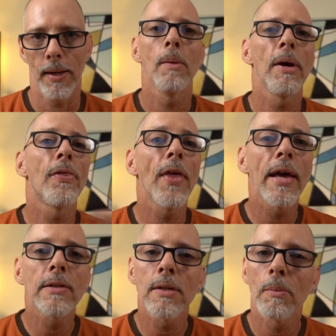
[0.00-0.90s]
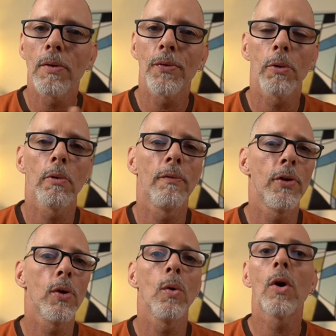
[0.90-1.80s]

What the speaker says: You may thank someone for the review,